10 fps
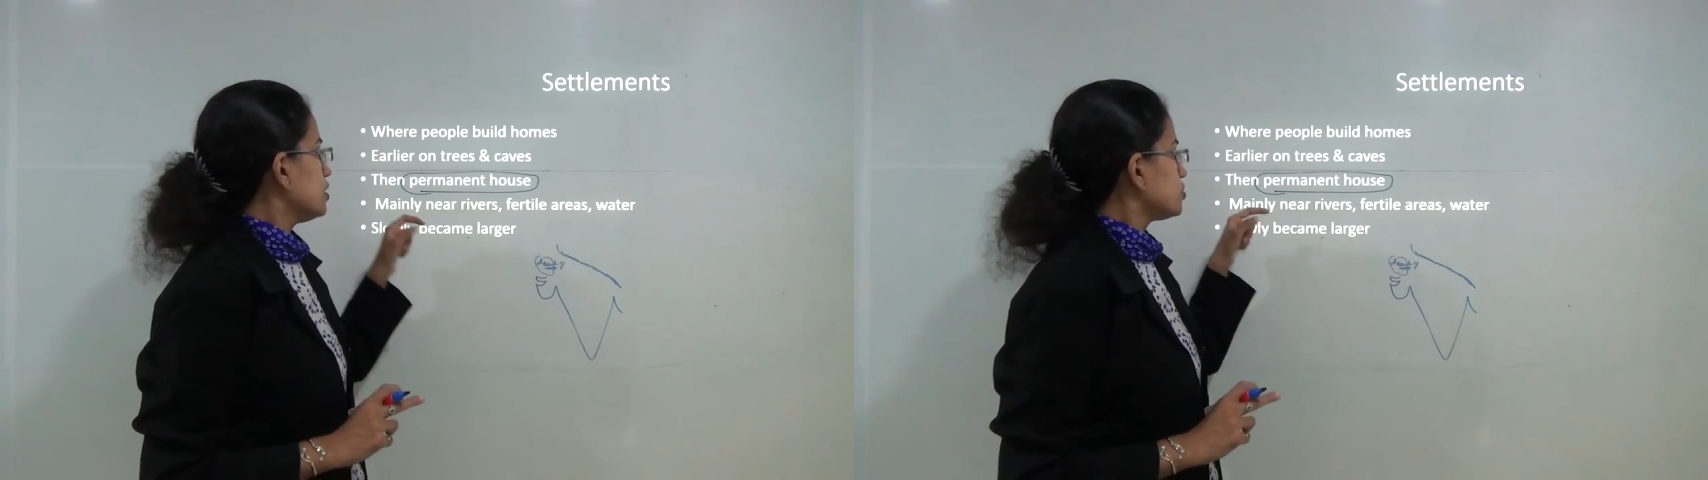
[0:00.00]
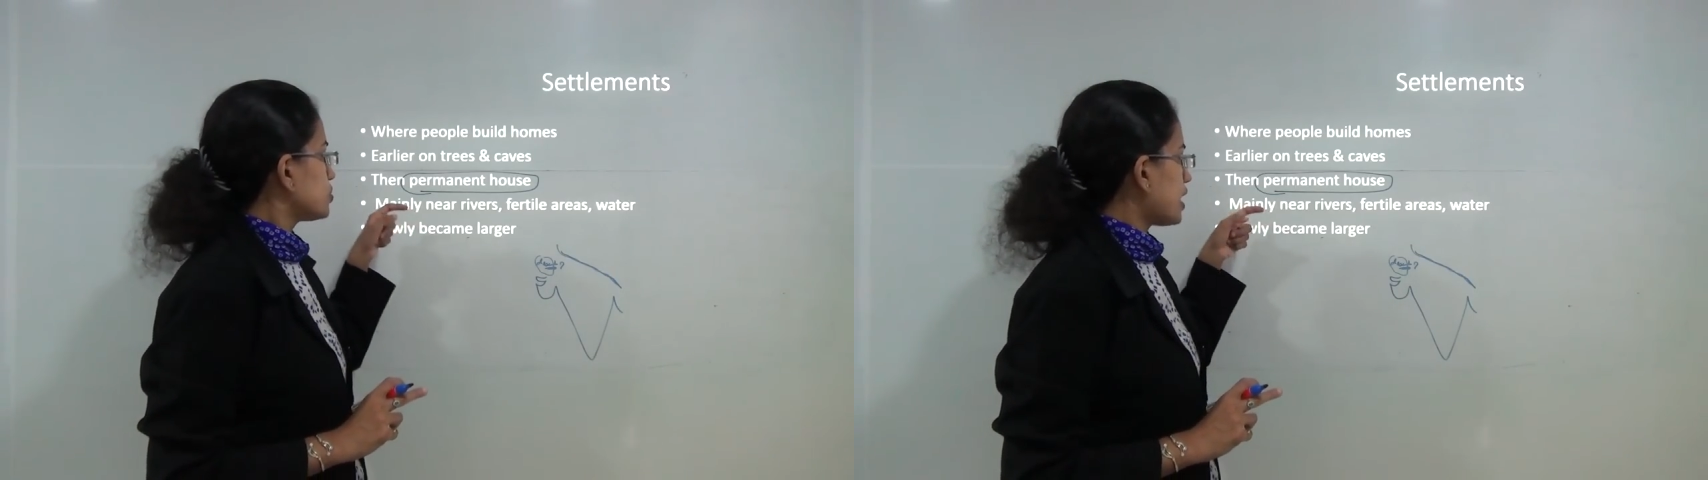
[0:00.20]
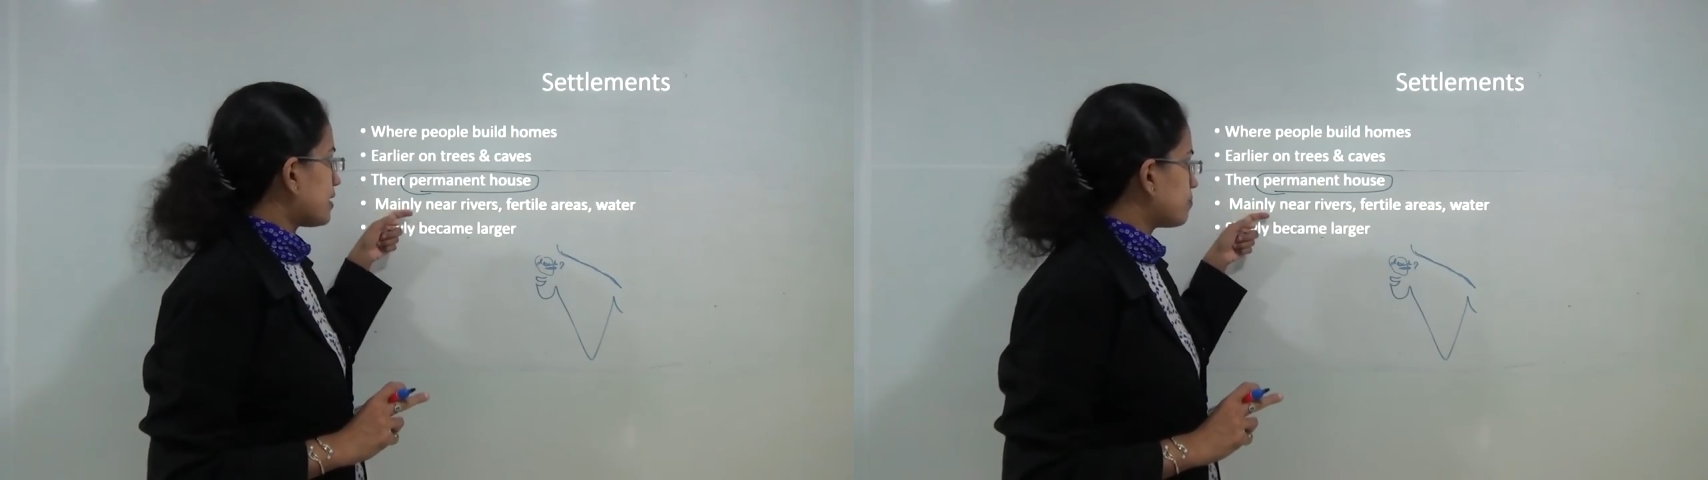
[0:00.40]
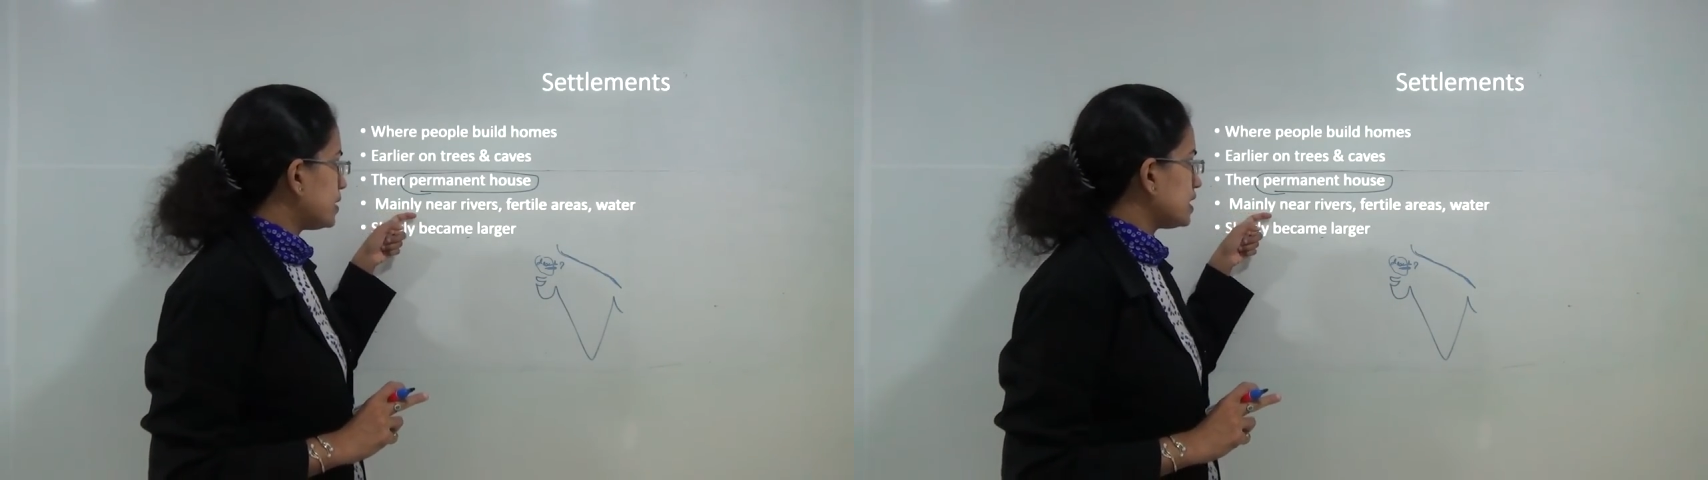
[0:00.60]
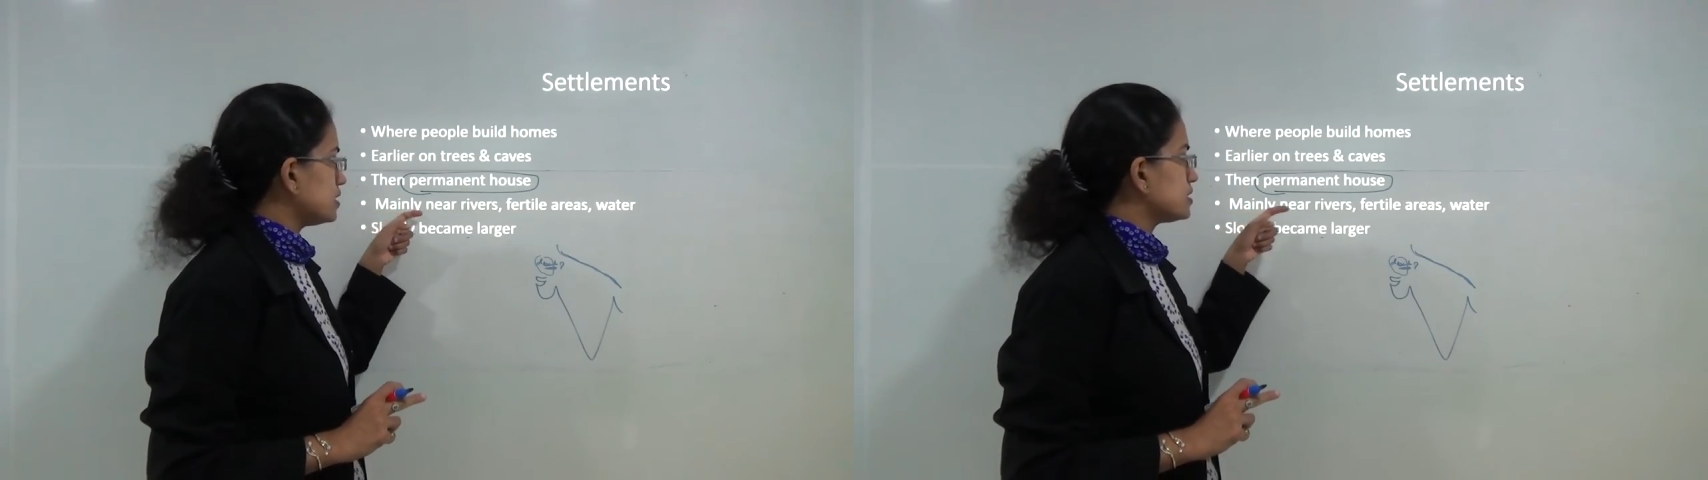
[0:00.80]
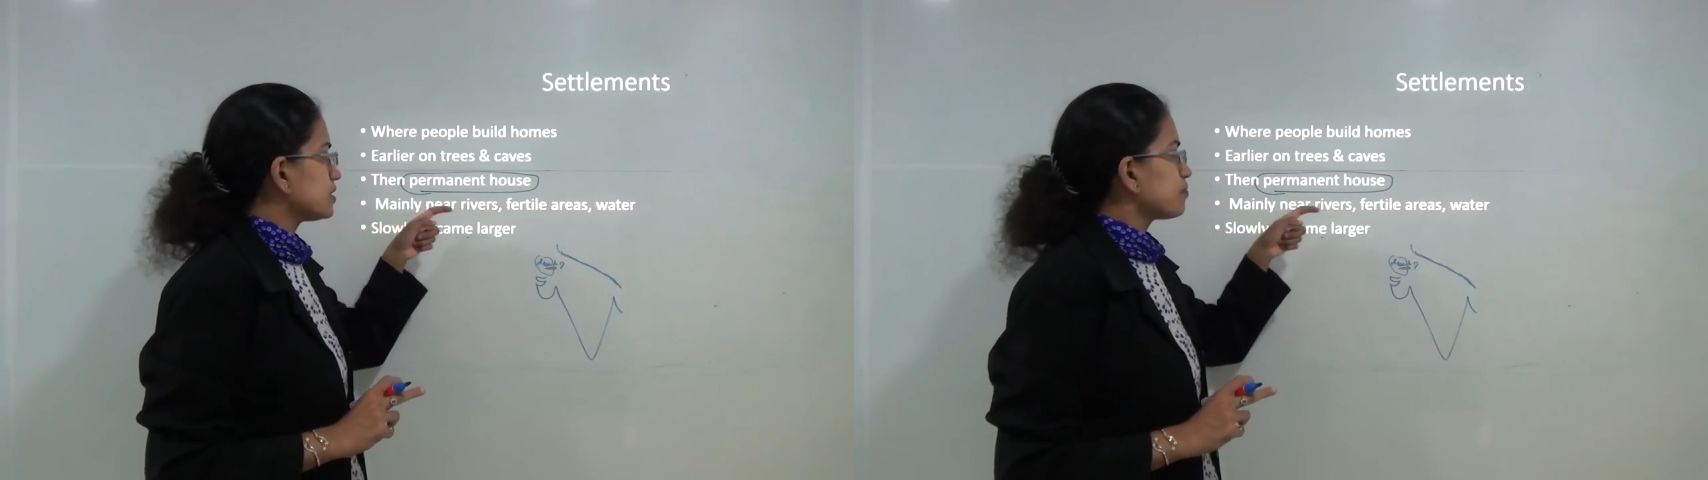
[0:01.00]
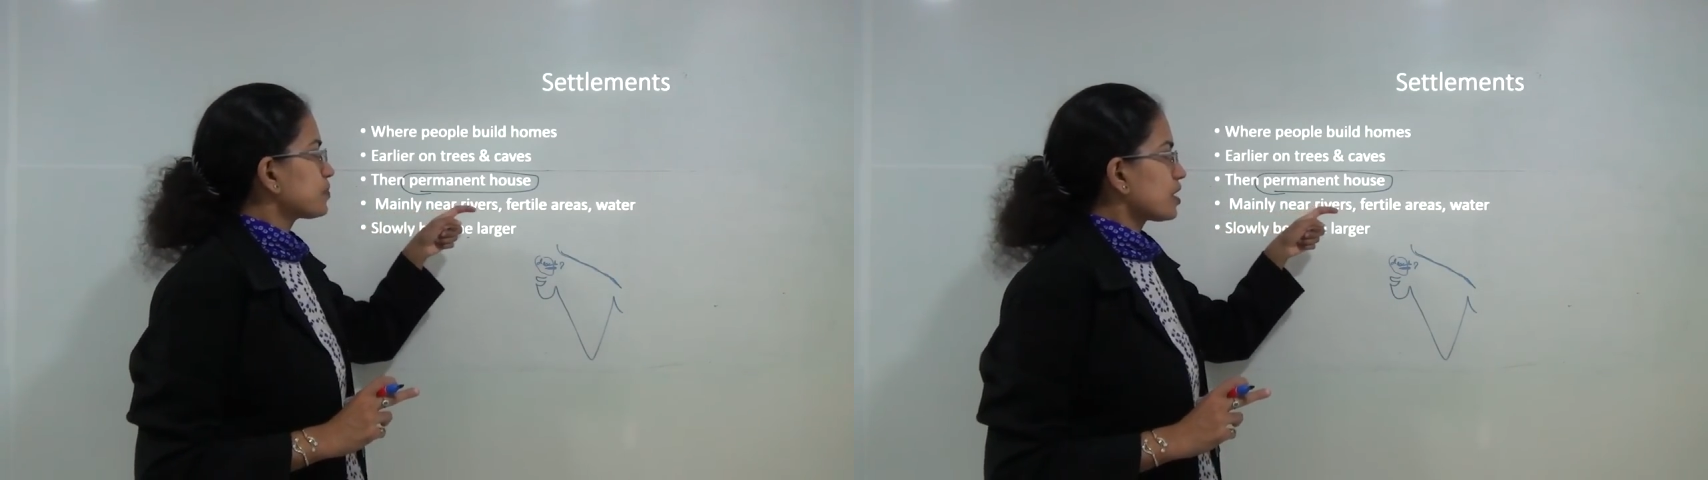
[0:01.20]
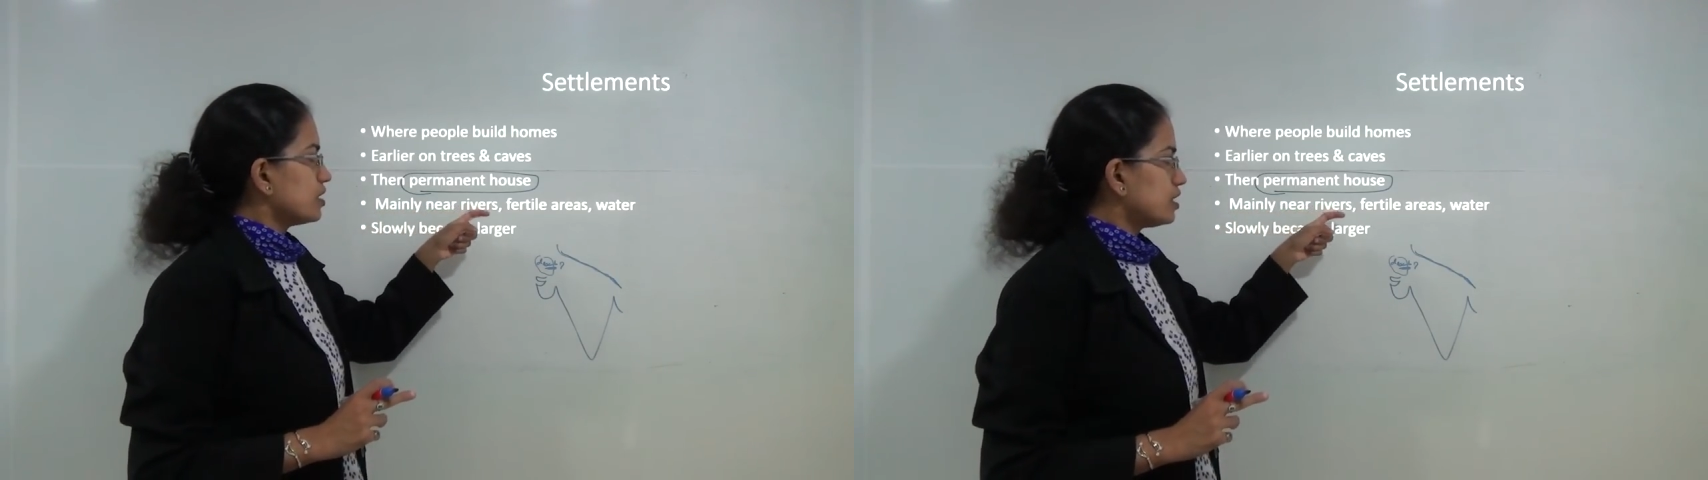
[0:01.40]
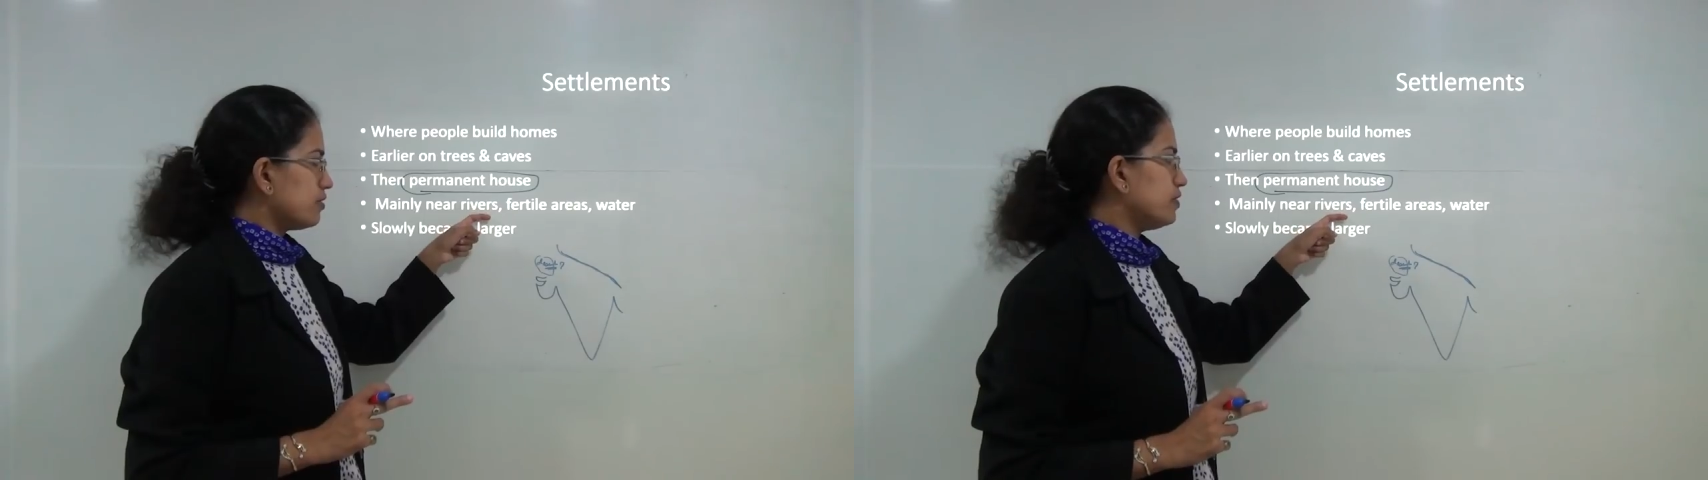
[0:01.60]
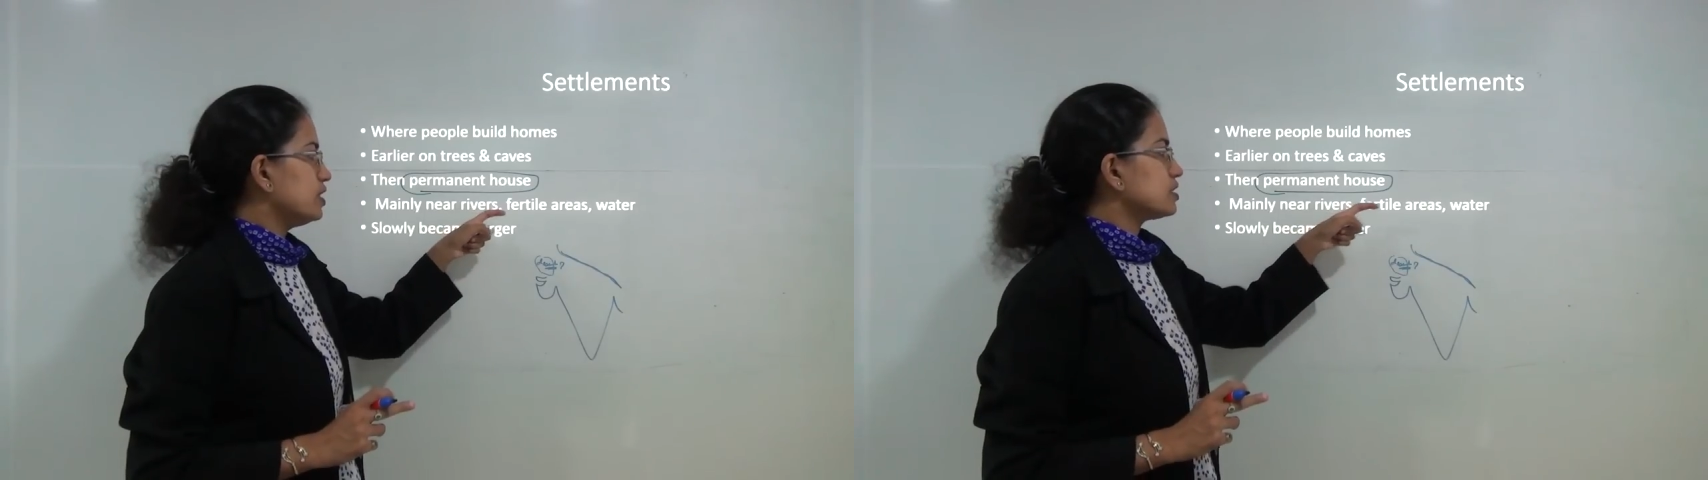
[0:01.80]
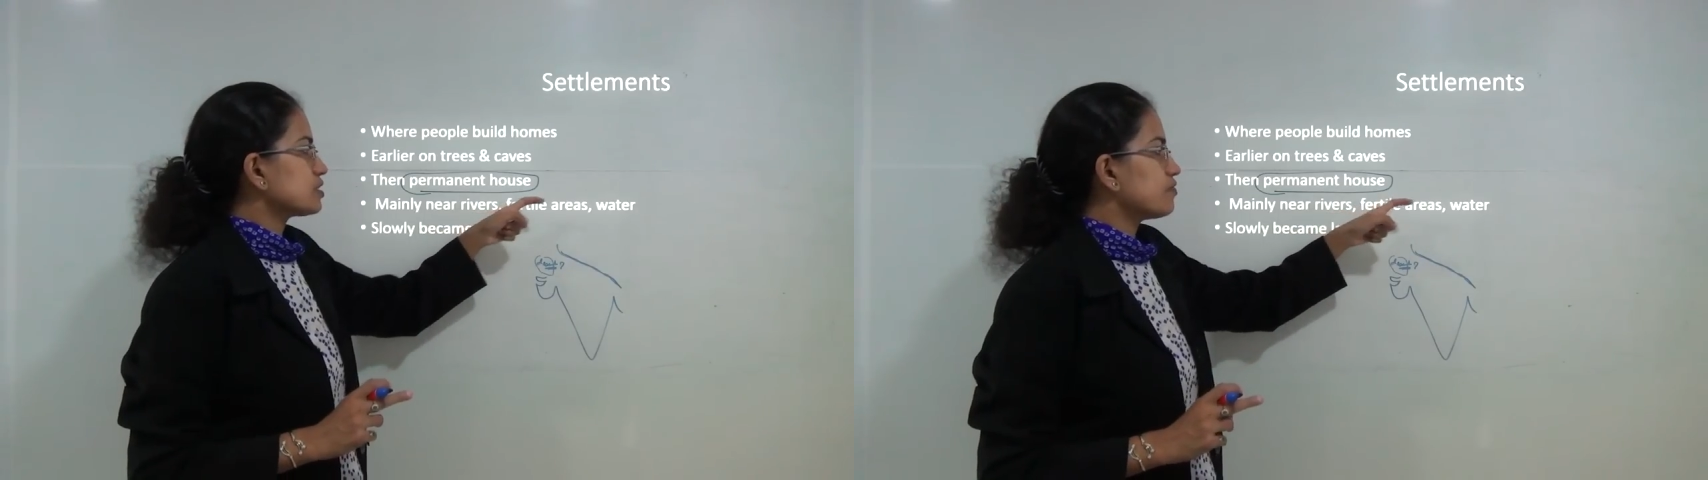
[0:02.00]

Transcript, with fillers: So that means rivers,